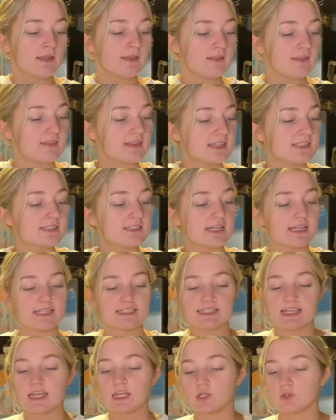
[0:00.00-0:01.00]
This is
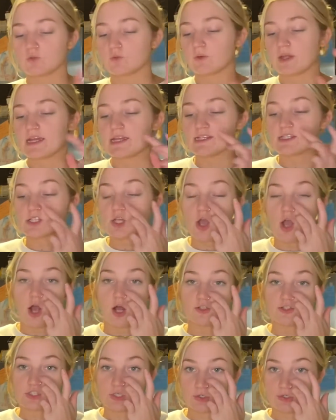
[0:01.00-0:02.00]
a great
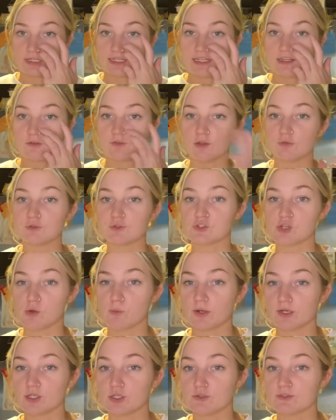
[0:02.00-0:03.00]
alternative if you don't
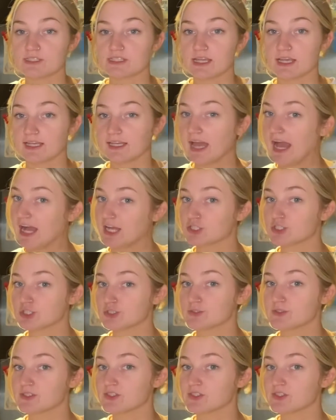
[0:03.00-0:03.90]
want to use like cashews.